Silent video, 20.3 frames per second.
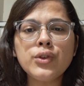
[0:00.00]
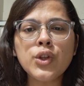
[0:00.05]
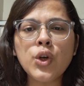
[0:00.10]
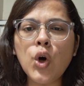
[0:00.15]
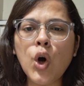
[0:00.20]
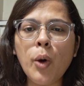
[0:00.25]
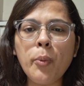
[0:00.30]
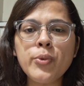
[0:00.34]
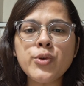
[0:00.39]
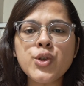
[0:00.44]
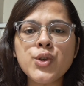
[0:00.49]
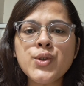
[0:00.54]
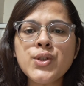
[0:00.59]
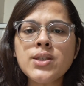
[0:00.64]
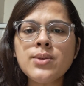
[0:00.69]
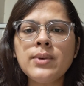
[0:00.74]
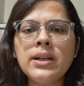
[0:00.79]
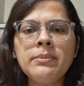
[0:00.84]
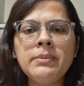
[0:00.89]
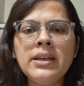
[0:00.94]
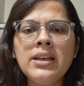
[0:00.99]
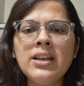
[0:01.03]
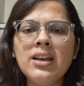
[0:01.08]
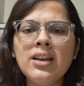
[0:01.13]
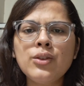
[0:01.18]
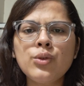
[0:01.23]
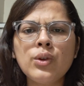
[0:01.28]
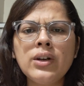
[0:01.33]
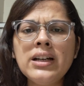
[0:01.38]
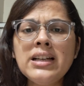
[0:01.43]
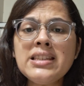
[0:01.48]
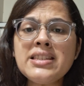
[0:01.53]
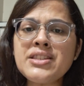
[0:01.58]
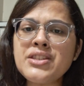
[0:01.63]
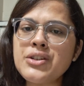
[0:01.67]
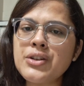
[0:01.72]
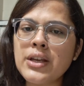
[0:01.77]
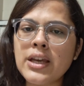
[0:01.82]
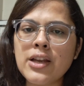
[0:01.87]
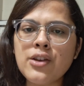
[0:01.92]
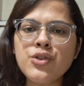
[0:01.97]
the options will be you know a little
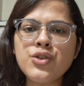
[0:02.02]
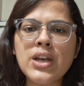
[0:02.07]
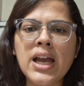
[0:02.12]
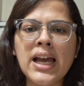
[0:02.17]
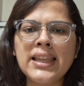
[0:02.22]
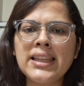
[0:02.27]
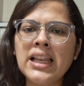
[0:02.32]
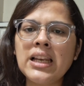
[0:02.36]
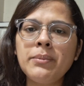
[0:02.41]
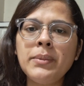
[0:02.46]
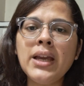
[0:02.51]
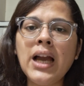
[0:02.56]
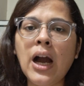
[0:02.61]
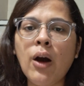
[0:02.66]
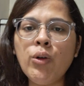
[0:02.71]
strange and they'll be